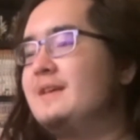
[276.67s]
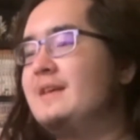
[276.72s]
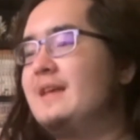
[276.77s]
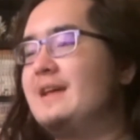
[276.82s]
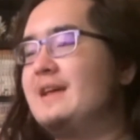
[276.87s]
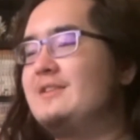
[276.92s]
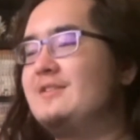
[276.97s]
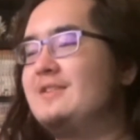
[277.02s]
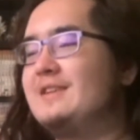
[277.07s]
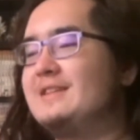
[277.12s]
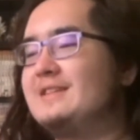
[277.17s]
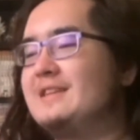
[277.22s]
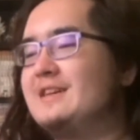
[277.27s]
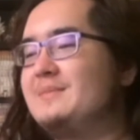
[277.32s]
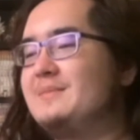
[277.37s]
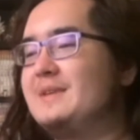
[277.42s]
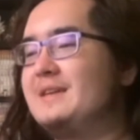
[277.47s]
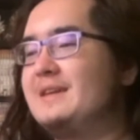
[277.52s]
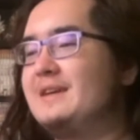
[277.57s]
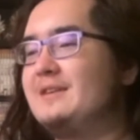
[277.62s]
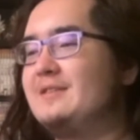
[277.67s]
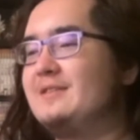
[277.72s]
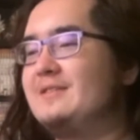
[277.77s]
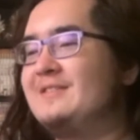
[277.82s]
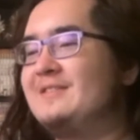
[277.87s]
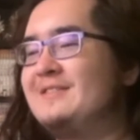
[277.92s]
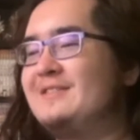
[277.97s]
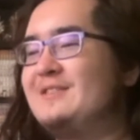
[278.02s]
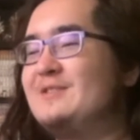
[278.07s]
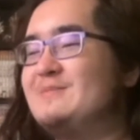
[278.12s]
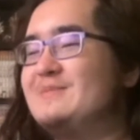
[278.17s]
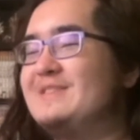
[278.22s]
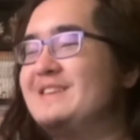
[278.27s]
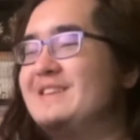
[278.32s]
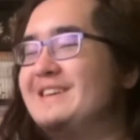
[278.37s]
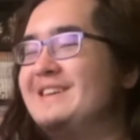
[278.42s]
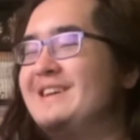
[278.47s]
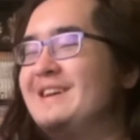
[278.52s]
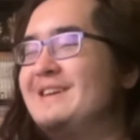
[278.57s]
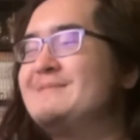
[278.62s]
and you can tell me how stupid I
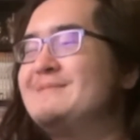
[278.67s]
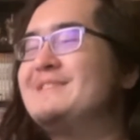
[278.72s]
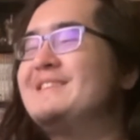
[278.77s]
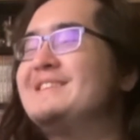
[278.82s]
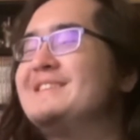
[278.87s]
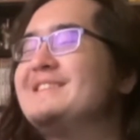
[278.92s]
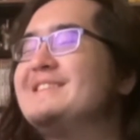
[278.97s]
am